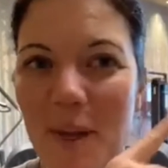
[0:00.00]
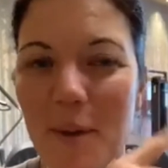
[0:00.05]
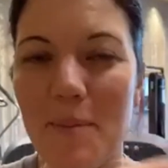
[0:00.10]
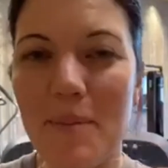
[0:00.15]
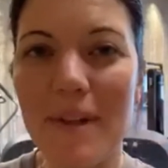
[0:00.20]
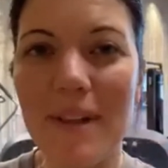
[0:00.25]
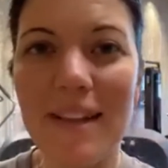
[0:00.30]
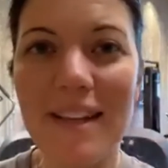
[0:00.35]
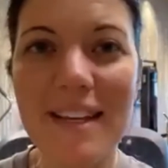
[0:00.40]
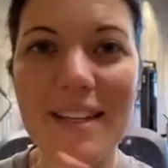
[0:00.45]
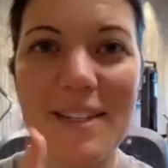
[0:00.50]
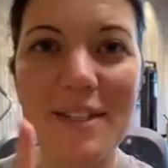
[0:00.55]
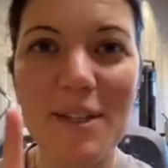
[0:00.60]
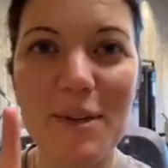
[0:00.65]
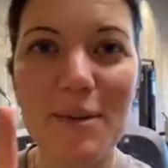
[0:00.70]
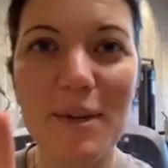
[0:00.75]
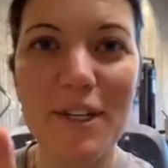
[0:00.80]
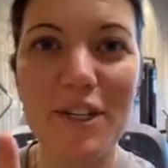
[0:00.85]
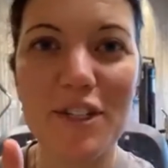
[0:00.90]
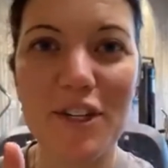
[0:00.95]

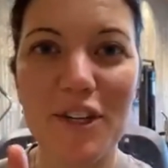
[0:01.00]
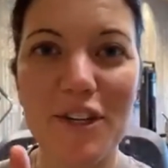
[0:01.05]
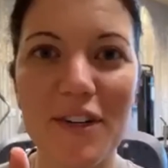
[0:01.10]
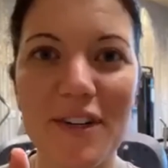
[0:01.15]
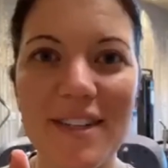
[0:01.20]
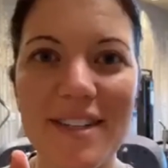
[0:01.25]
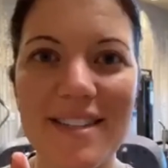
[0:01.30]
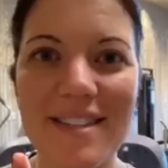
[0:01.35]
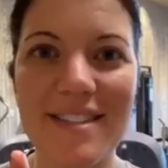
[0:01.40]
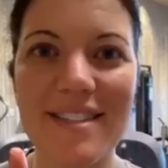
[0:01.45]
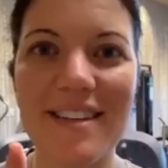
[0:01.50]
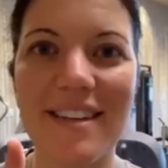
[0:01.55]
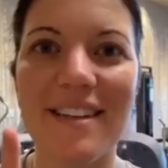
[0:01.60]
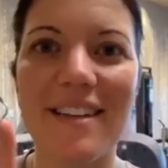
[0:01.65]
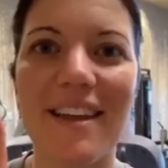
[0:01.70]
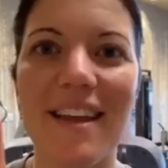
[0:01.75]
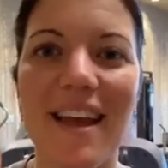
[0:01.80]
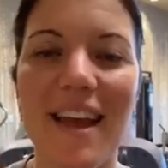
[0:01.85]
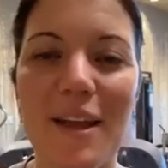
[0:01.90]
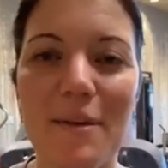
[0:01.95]
Melissa Richards
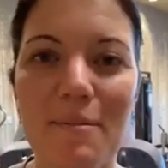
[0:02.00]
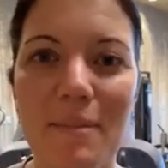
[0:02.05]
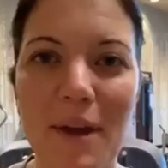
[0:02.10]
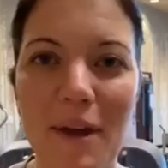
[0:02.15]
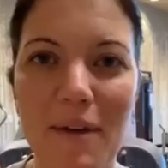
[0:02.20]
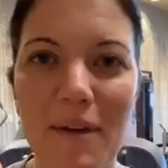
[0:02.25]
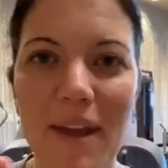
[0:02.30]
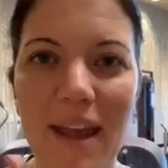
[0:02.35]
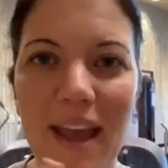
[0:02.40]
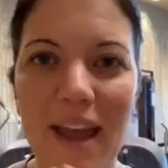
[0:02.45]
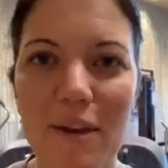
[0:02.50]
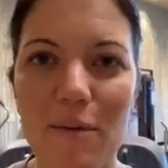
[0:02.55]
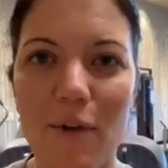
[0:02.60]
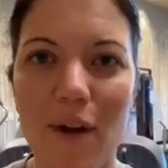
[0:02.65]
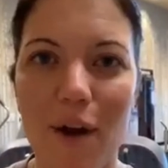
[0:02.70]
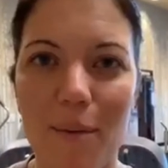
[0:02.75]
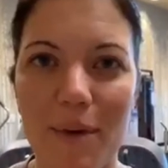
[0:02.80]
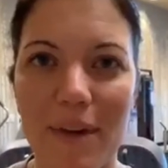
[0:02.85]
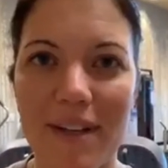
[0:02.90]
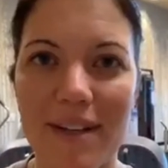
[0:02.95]
and Marianne
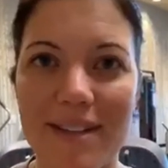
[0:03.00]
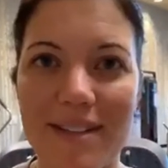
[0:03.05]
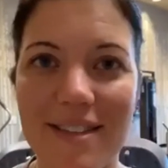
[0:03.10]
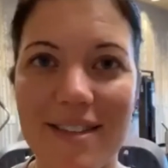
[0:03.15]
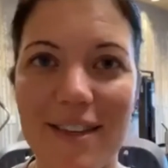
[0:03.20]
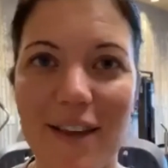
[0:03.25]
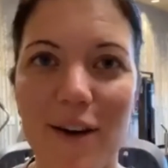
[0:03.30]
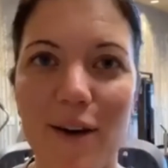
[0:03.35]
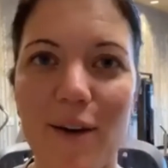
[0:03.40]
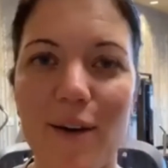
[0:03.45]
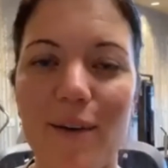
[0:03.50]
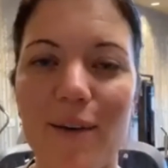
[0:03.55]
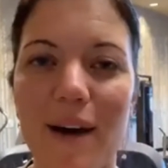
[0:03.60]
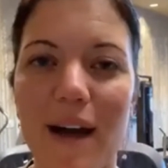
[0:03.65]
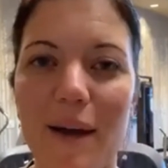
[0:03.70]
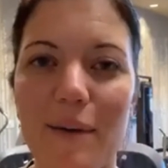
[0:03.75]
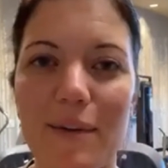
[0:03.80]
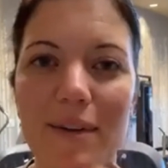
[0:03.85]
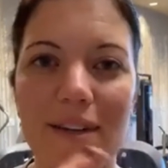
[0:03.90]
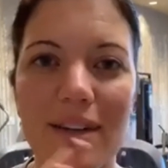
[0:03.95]
Robbins. So
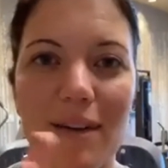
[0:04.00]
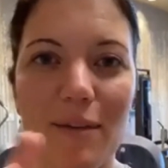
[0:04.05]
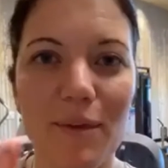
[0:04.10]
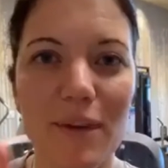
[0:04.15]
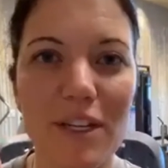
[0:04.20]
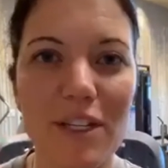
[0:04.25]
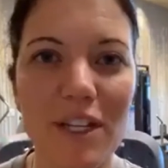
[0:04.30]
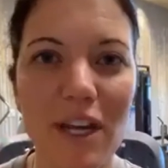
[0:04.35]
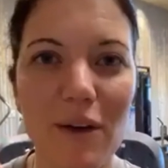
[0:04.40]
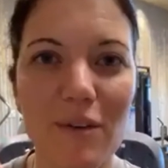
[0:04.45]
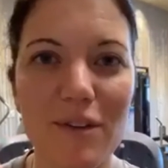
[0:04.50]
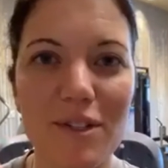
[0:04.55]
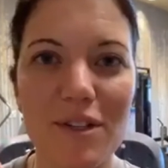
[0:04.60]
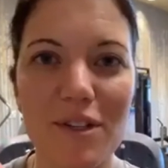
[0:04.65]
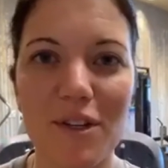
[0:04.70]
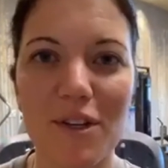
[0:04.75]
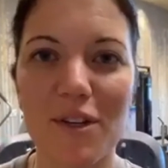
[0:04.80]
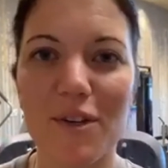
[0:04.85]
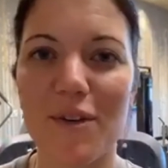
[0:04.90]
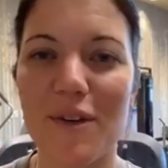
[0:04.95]
I will reach out
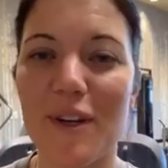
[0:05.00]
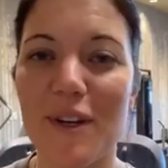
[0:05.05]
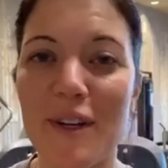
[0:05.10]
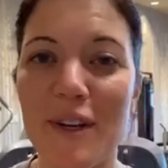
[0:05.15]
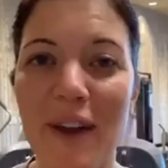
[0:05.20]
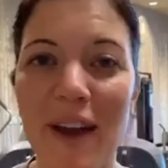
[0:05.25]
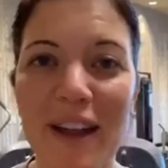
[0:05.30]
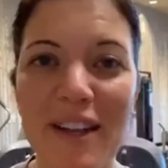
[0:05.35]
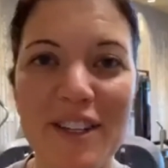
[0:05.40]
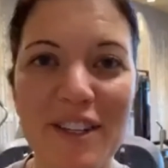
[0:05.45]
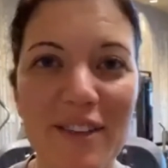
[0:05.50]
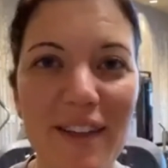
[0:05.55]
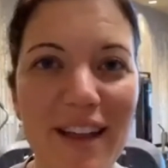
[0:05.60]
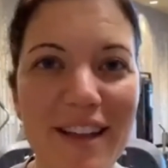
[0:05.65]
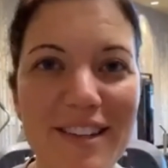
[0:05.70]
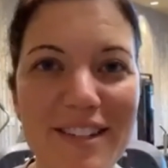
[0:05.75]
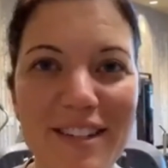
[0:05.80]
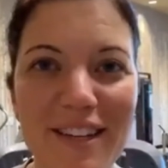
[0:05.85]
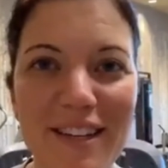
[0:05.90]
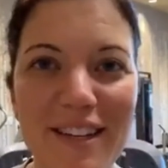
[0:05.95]
to you.
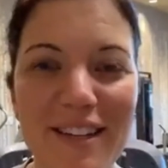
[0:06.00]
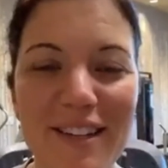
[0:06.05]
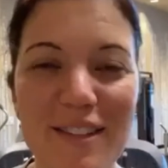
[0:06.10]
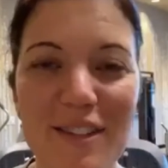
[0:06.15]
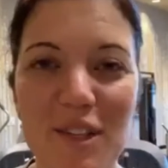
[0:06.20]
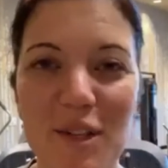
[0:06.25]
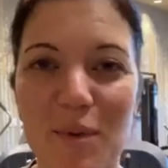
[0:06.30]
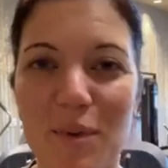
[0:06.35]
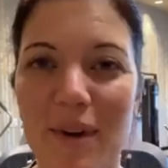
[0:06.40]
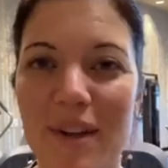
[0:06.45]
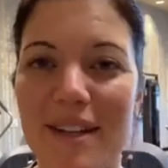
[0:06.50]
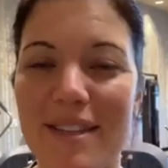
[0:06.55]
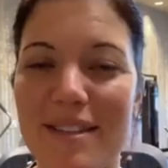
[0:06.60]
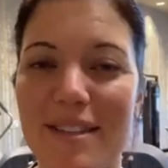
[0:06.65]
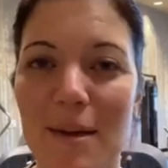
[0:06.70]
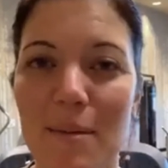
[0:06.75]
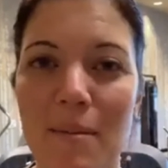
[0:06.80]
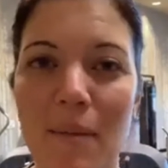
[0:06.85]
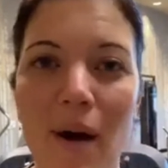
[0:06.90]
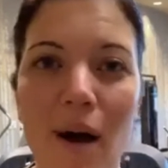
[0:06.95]
Congratulations, you won
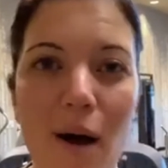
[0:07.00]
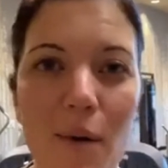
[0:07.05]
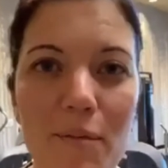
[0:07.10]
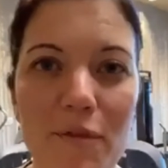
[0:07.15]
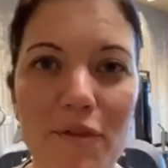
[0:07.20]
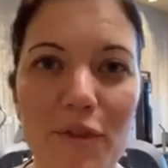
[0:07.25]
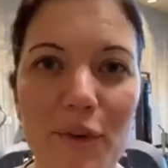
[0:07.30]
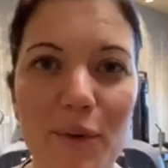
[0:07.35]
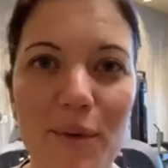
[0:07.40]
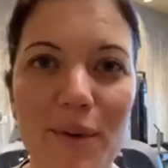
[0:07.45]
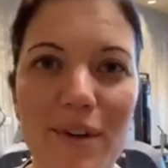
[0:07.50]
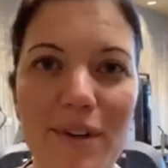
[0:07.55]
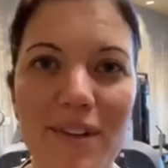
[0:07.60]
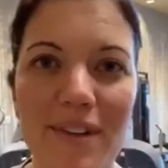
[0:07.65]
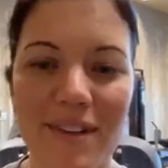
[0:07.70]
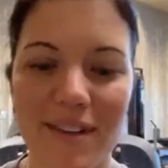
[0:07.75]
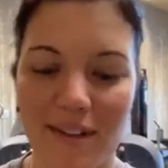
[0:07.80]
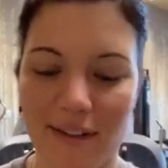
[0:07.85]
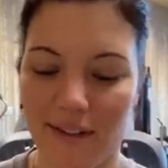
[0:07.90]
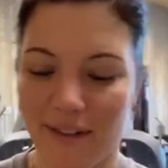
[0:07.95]
some Mom Fuel.